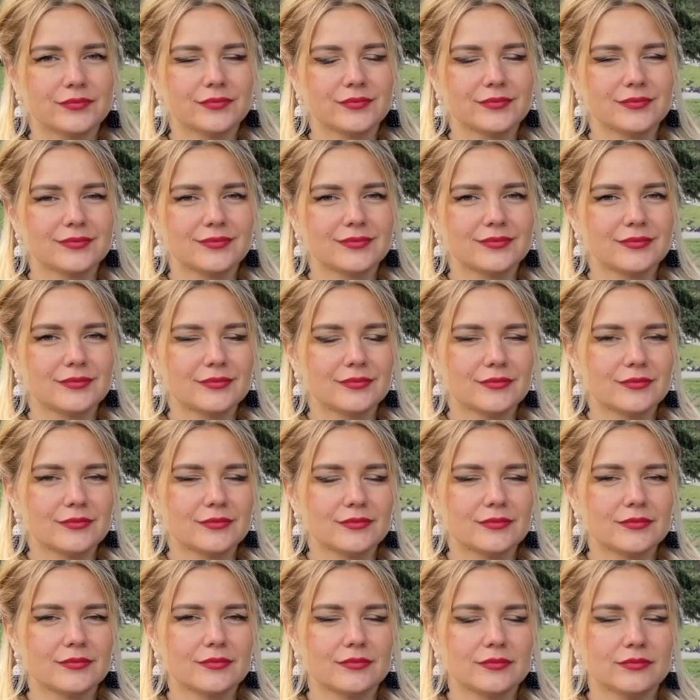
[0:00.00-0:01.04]

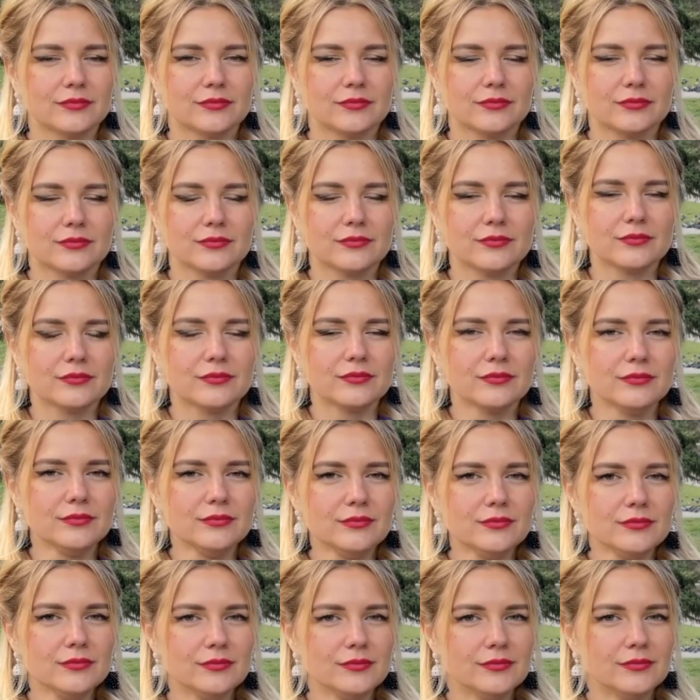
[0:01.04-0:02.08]

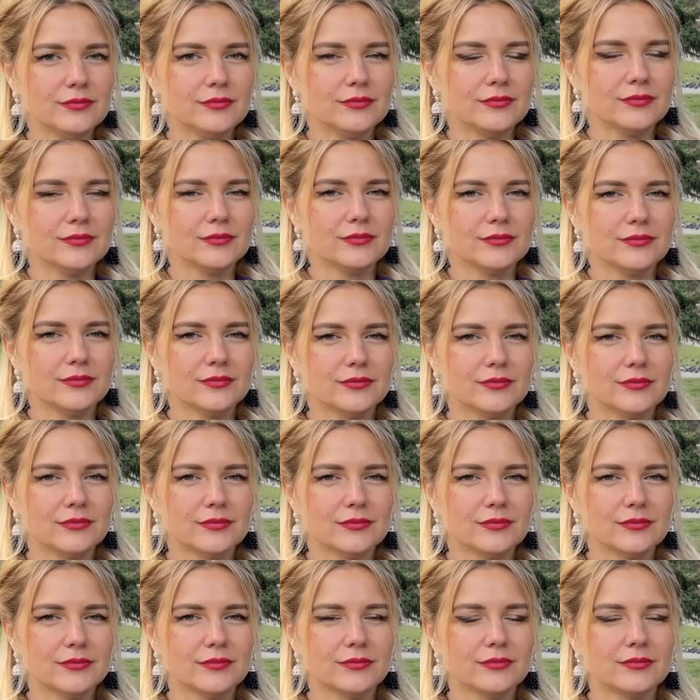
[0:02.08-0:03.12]

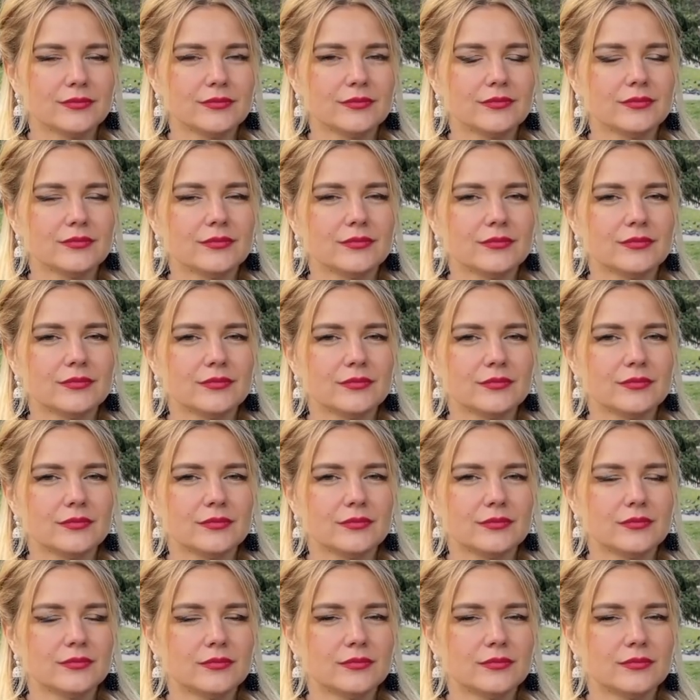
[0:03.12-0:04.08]
The person shown says nothing.